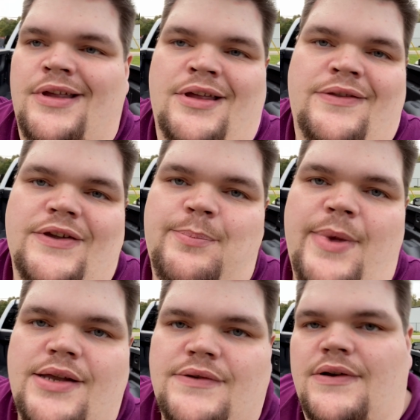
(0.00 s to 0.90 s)
This
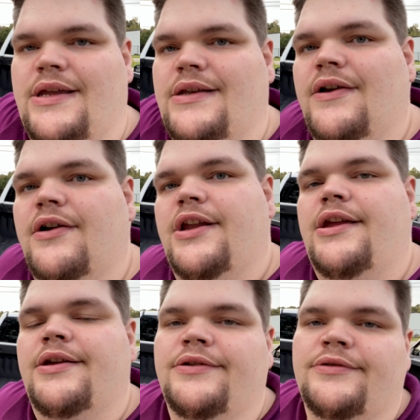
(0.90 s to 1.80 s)
bed's going to get dirty.
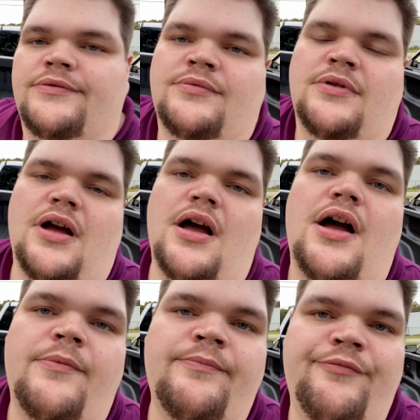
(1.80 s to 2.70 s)

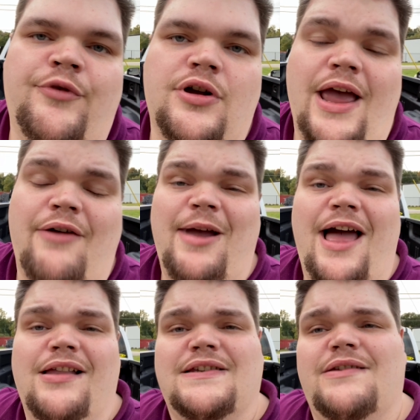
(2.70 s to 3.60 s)
We're going to have
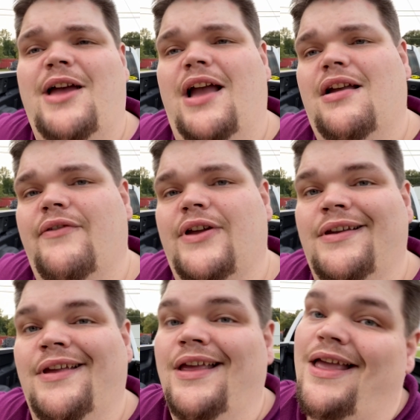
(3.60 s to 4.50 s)
pallets in the back of it.
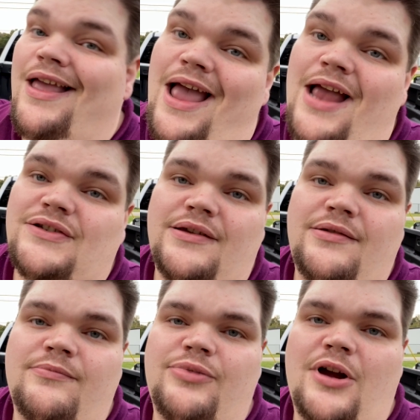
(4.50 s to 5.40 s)
Actually,
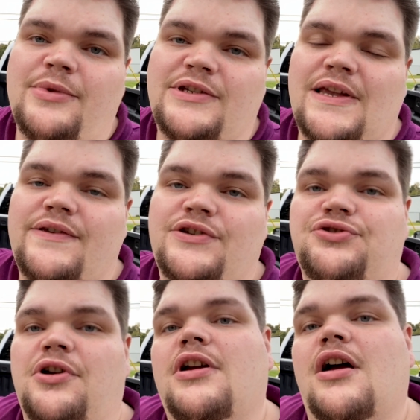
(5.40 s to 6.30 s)
probably set this
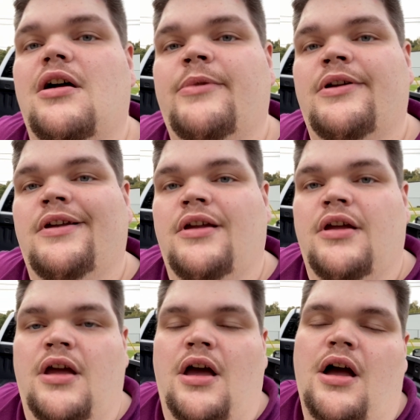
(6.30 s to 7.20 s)
truck up
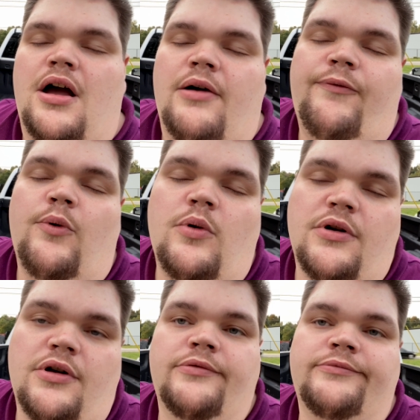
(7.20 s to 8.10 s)

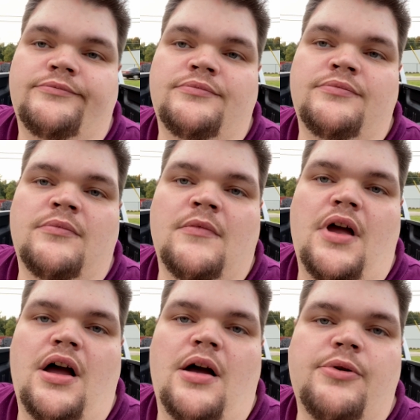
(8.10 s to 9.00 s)
for
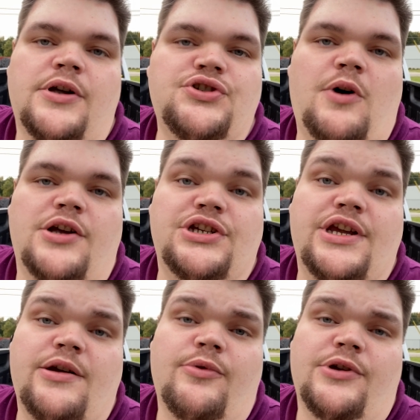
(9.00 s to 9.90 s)
pressure washing
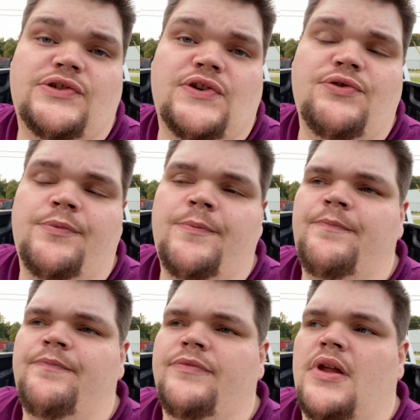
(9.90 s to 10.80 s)
here pretty soon.
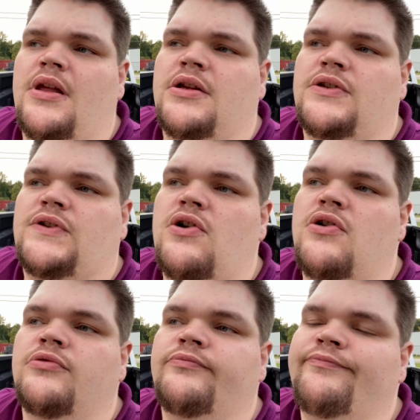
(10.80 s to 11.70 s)

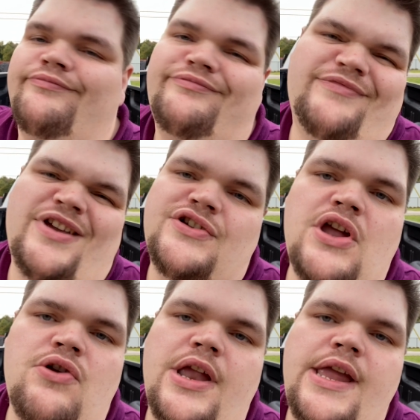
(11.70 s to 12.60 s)
So there's
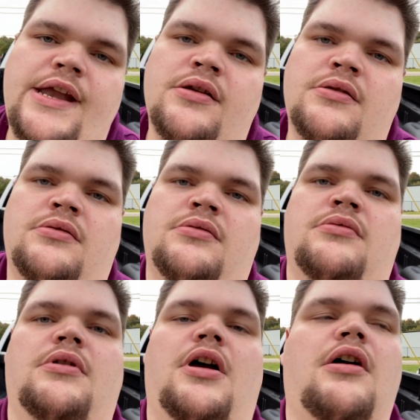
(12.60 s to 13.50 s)
no need
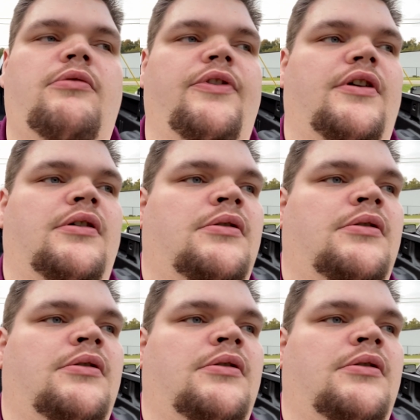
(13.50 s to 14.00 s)
with the